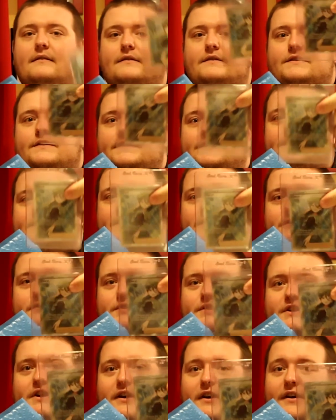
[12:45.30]
So there's the loose
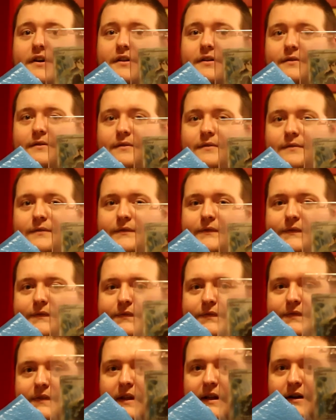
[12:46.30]
card.
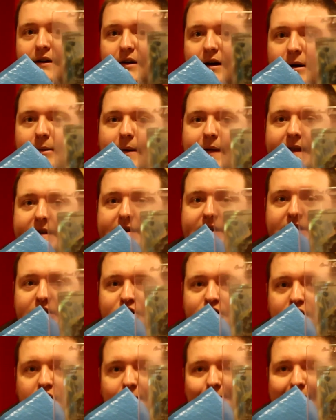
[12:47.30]
I don't know how well that's going to
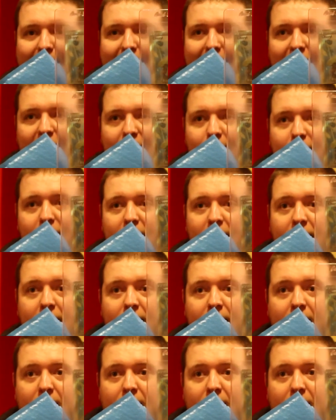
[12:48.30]
show up on camera.